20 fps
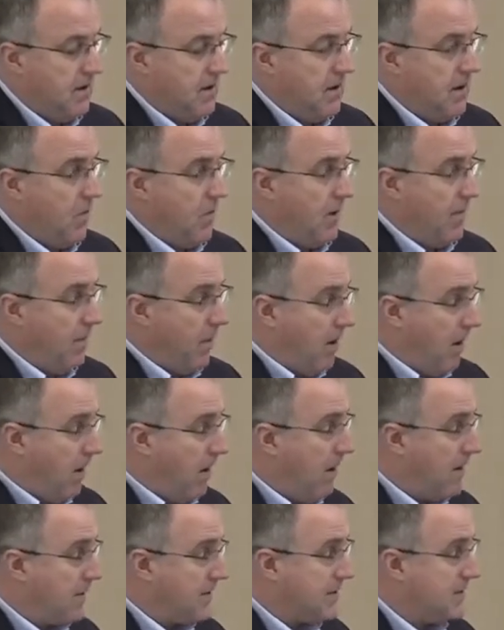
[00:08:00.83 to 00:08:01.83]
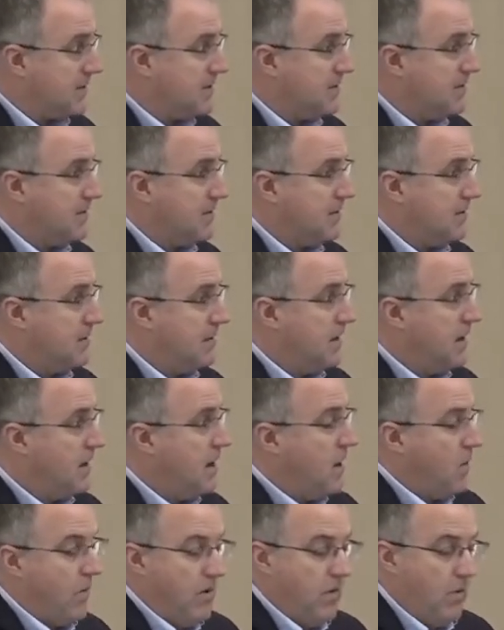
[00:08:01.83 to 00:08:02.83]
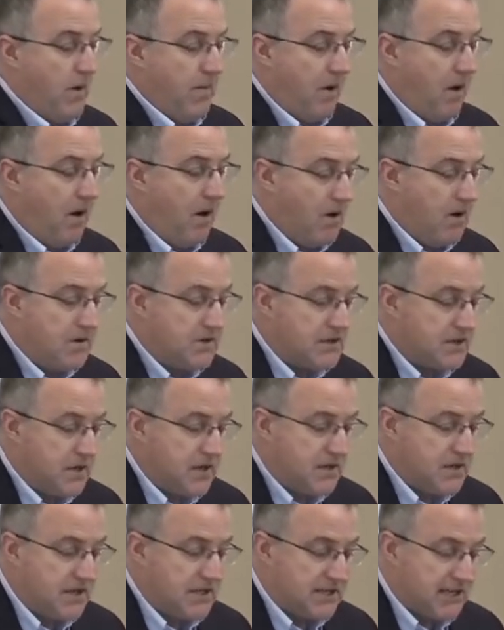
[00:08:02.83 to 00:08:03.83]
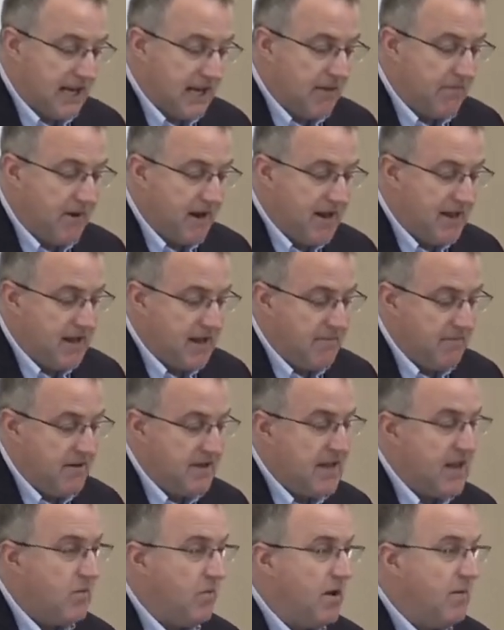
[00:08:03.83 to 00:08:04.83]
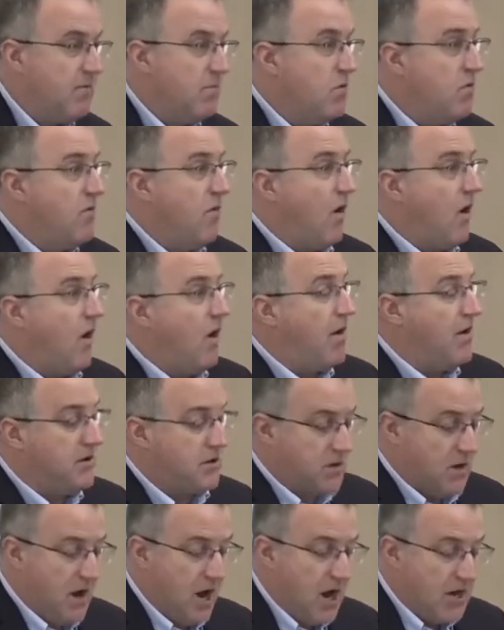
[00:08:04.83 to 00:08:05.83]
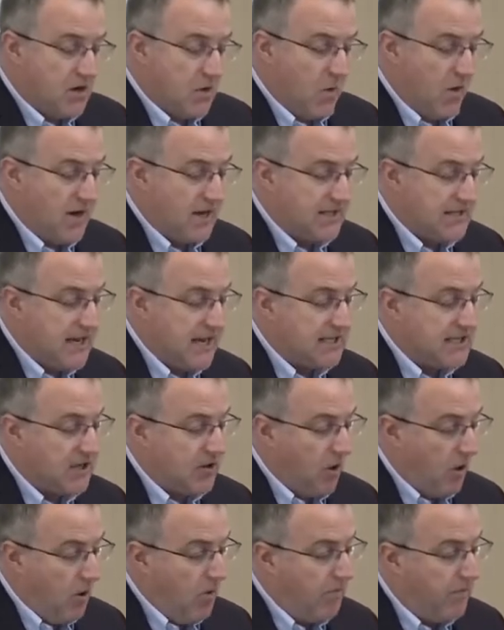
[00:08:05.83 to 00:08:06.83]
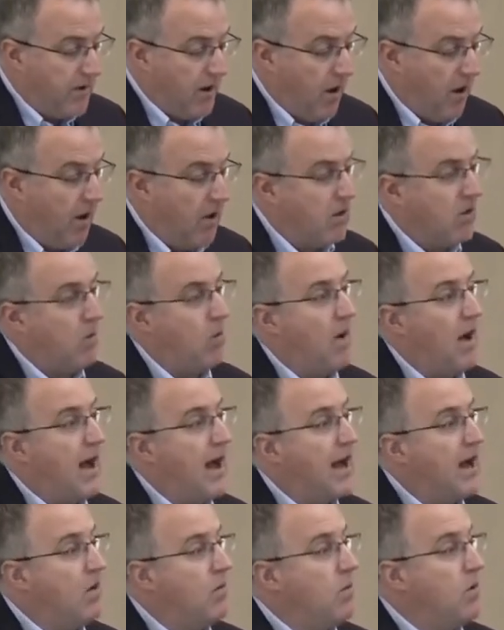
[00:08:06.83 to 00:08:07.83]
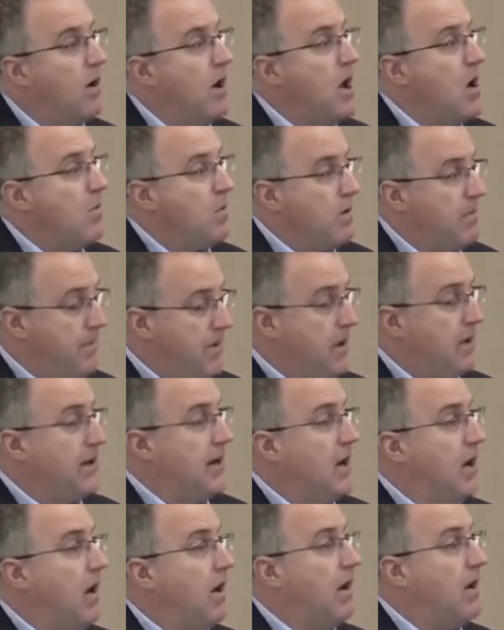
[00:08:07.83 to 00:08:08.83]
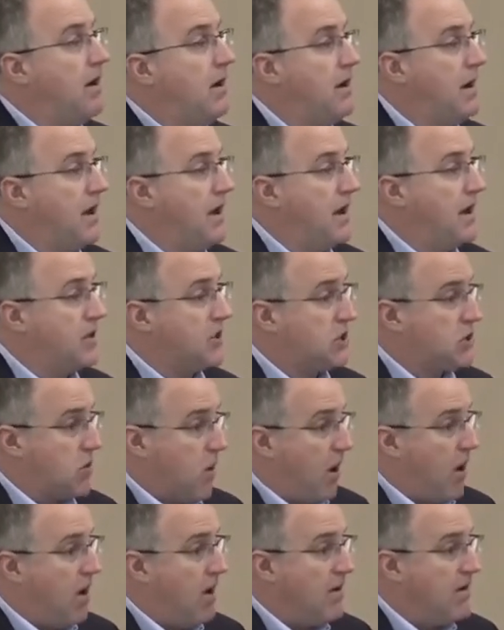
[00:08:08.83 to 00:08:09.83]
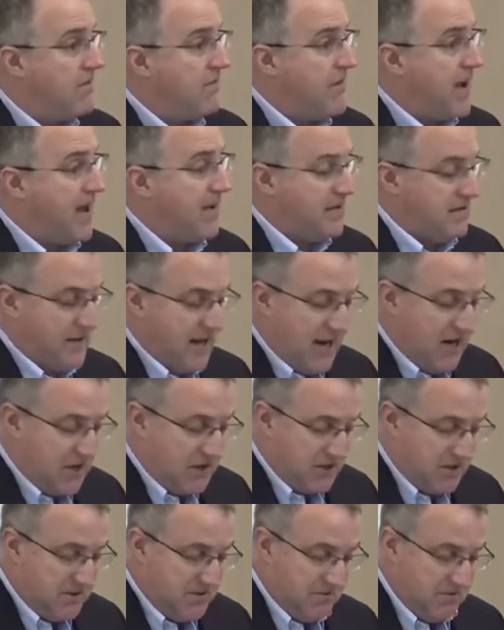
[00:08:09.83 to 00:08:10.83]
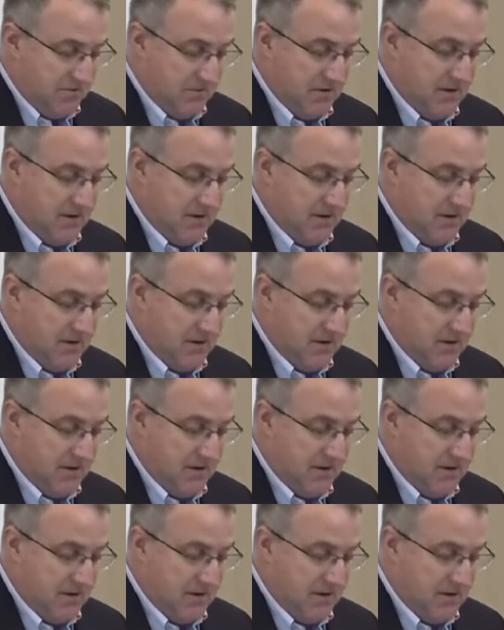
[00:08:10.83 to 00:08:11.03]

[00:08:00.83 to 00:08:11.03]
And we pause. We pause to celebrate them, but then we move on to what is next. And hopefully all the while we're building on a strong foundation.